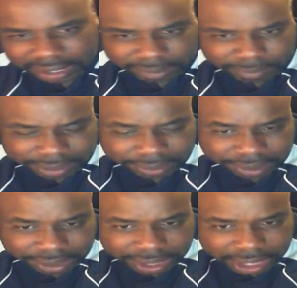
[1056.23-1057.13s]
is what you
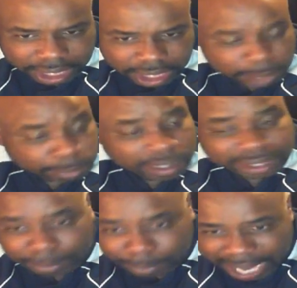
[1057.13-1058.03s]
see.
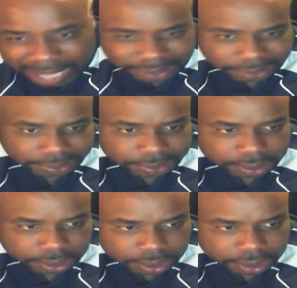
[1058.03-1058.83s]
Principalities.